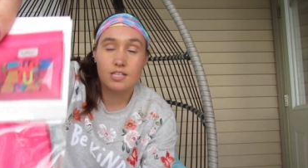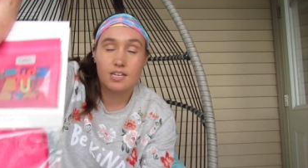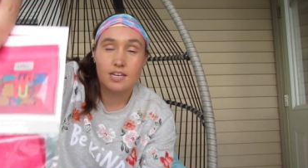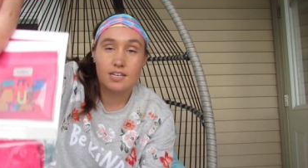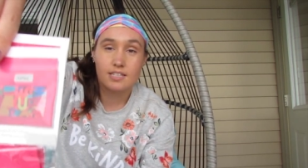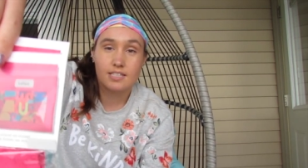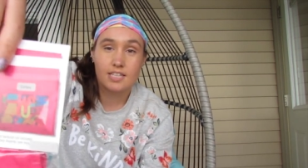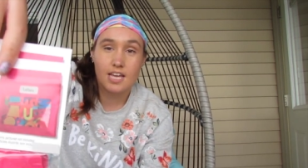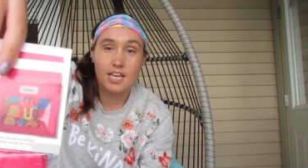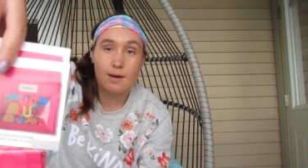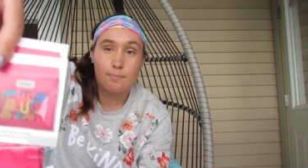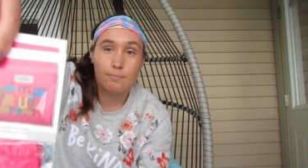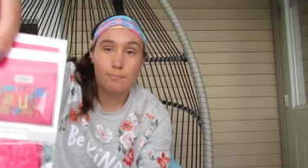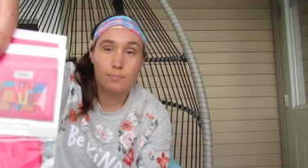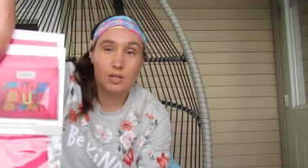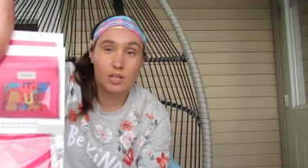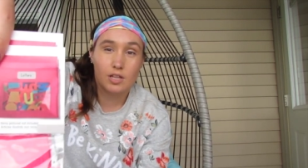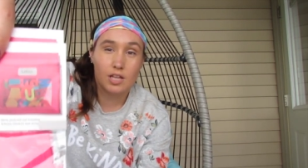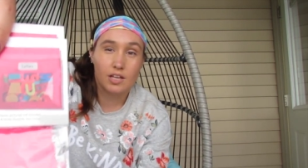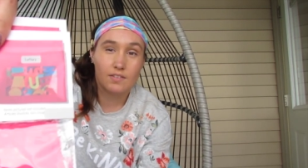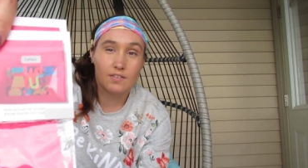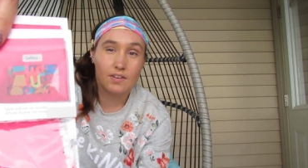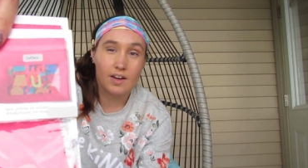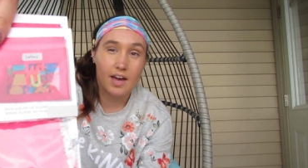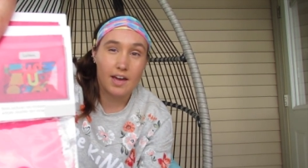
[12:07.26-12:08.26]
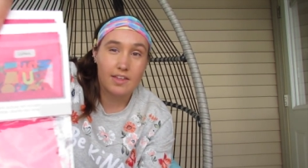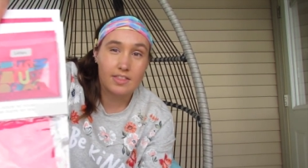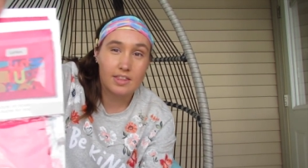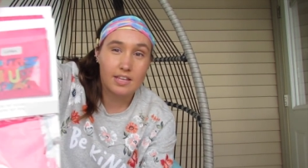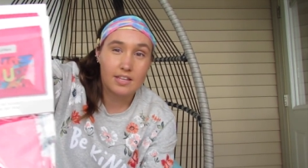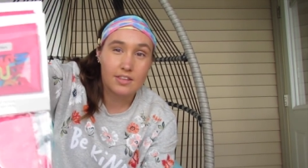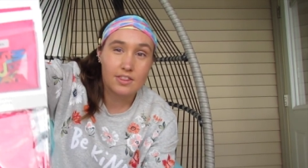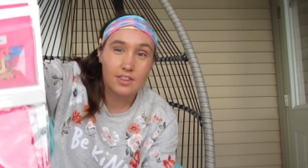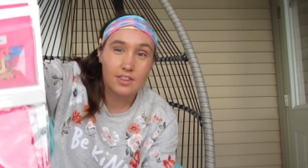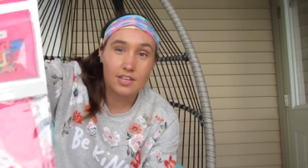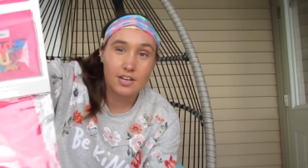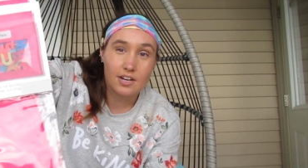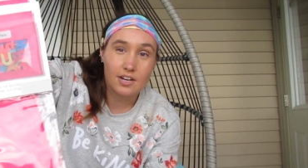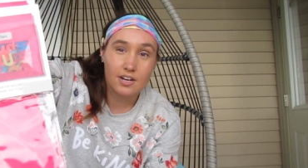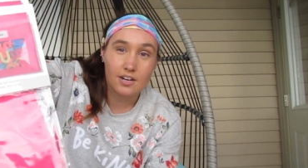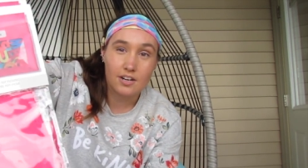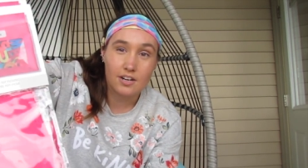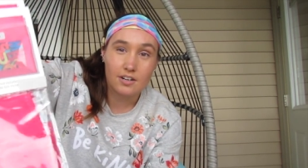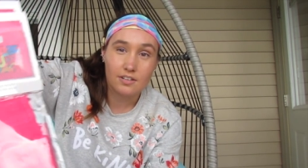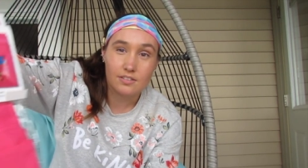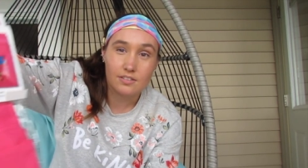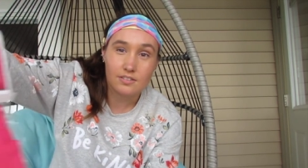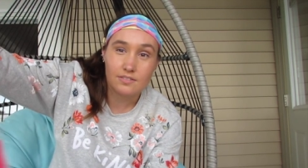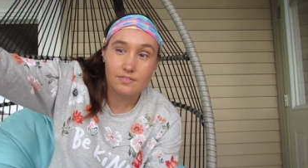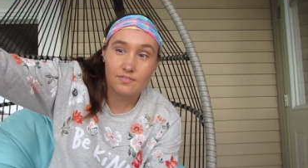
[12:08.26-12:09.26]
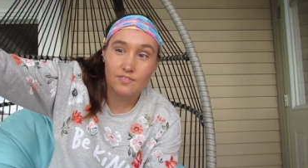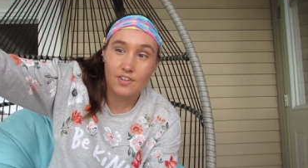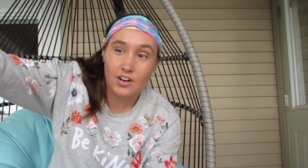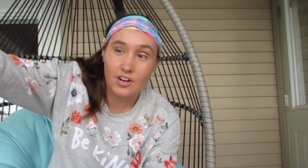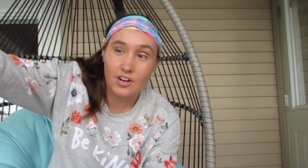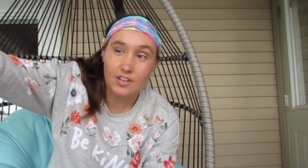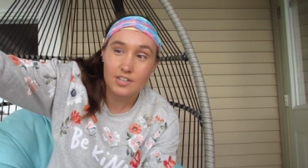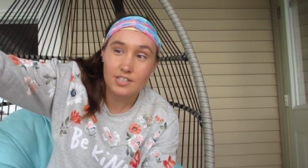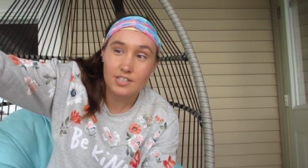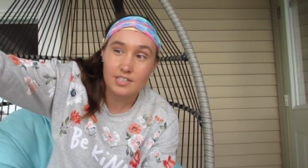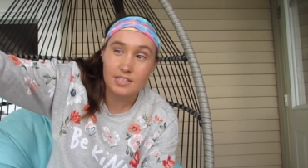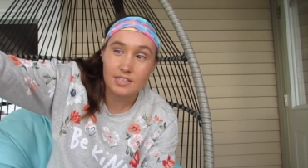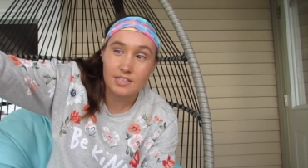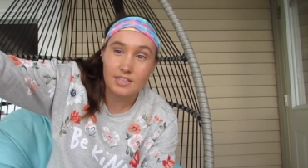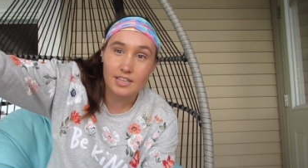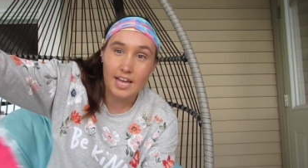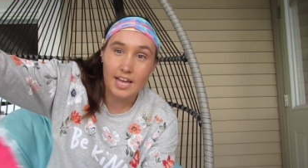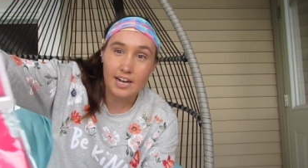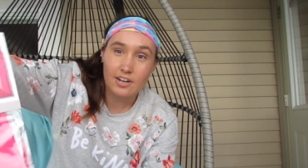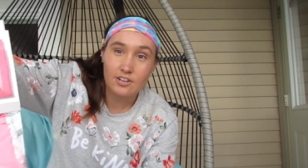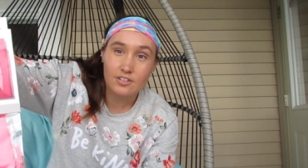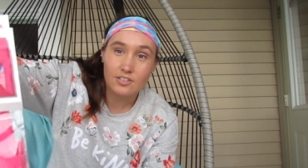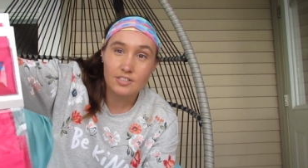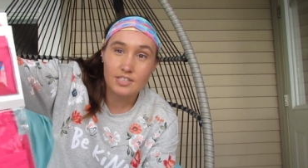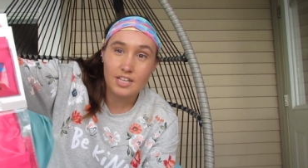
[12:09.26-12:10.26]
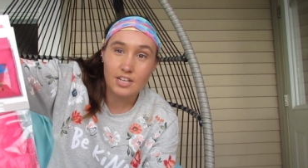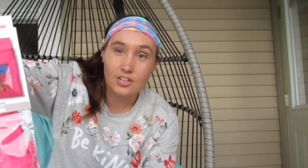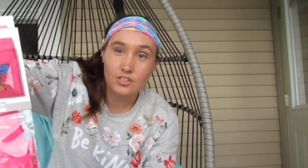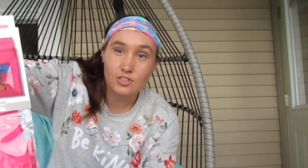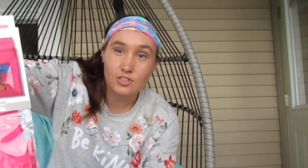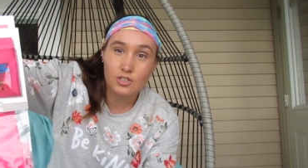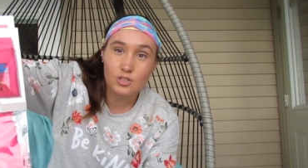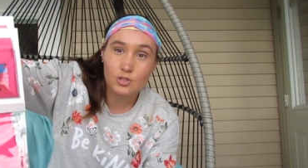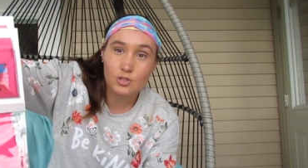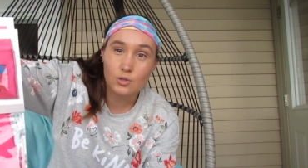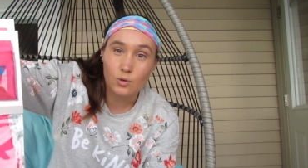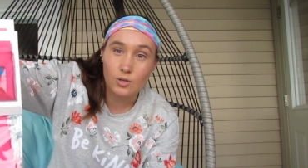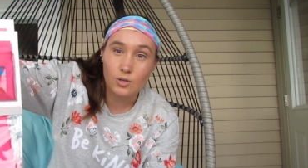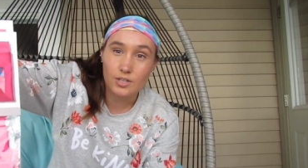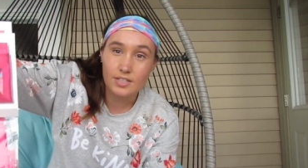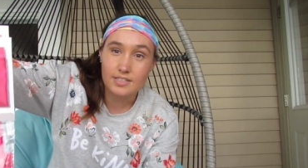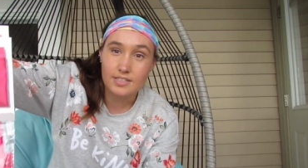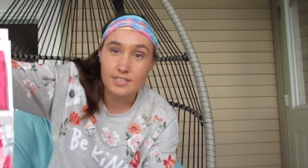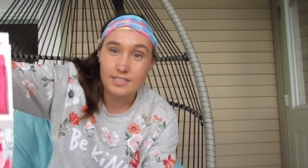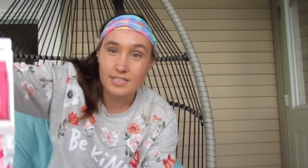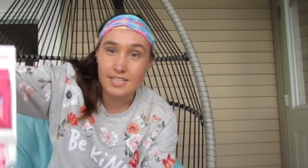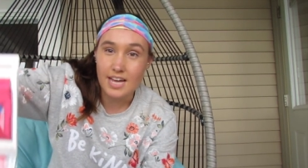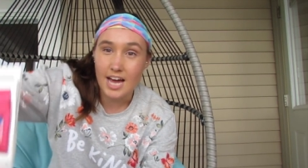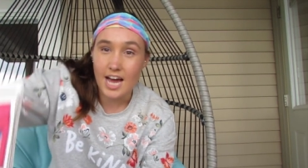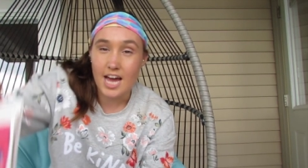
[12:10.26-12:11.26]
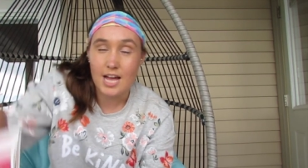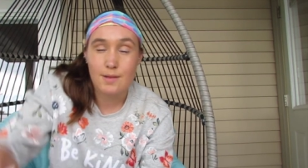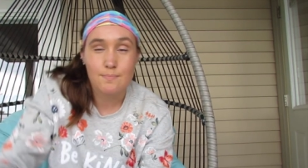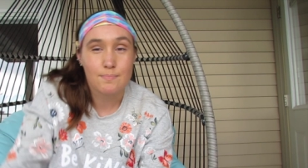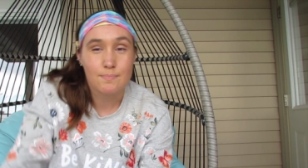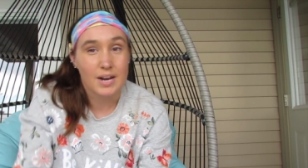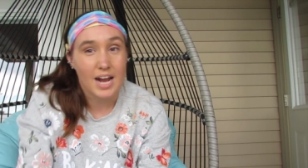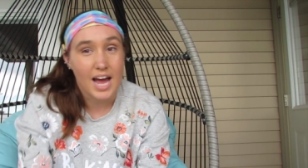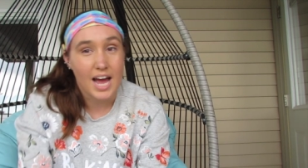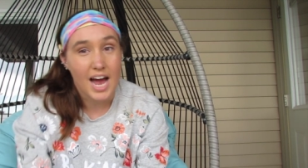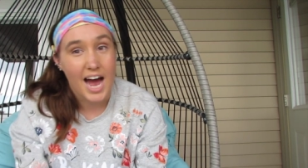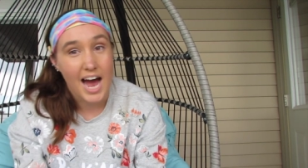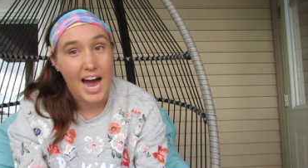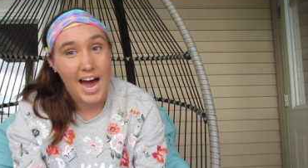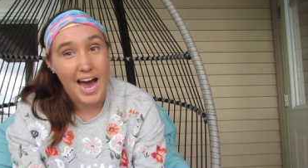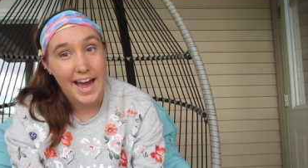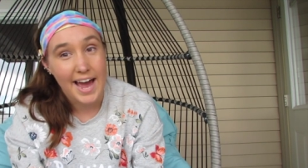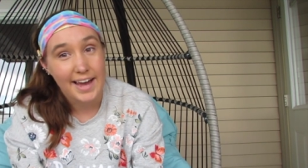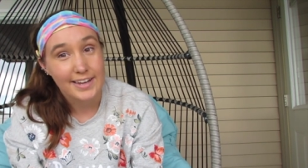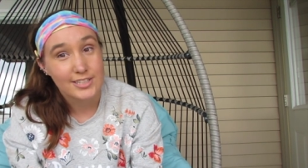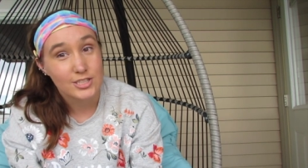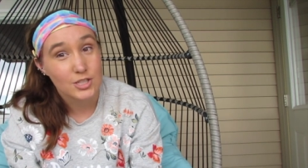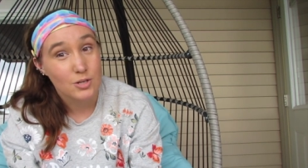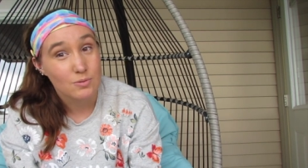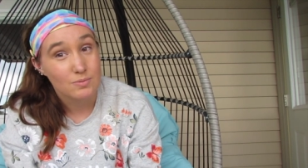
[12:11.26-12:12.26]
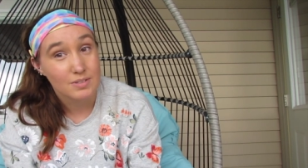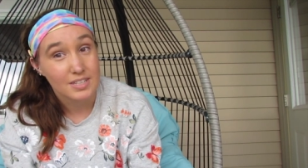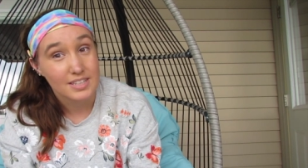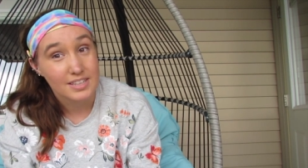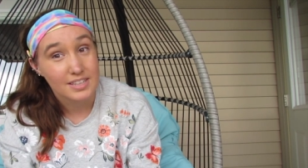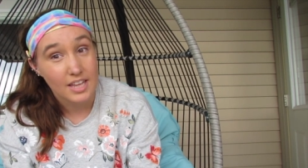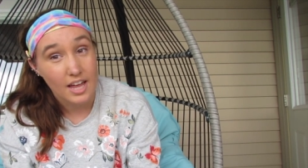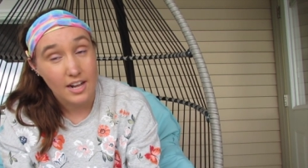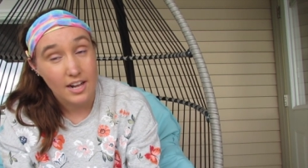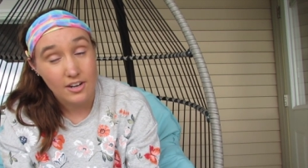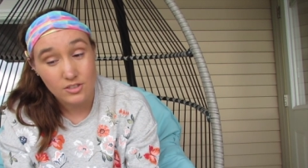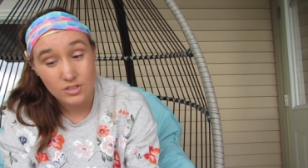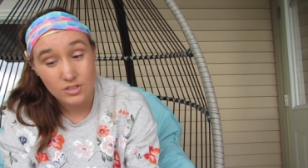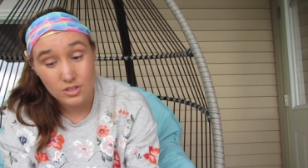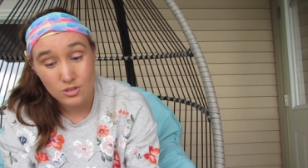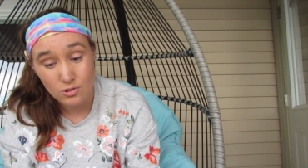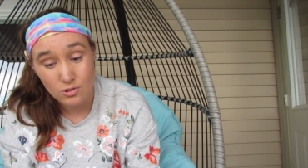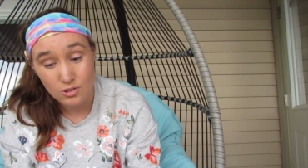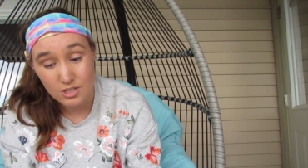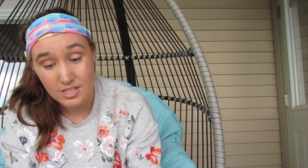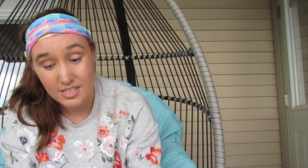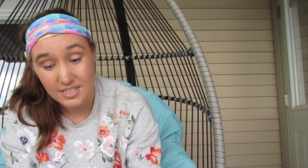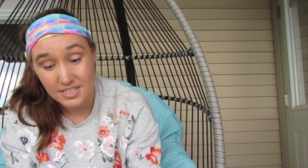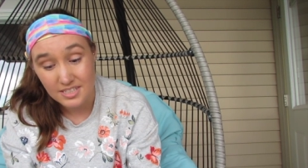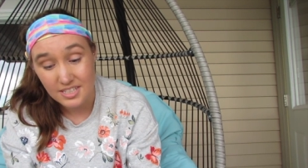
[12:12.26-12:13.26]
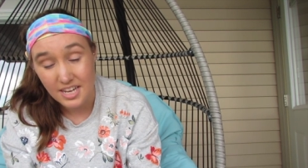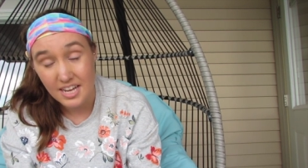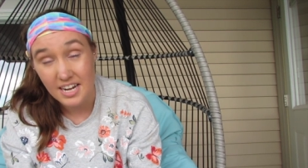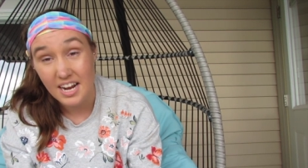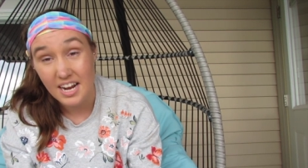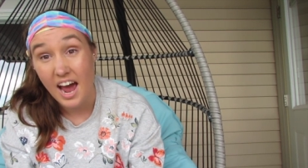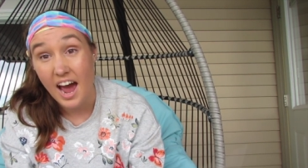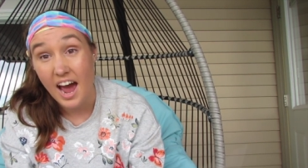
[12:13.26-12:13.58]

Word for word: the example of, I think, their various letters that are stored inside, but I don't need letters stored inside.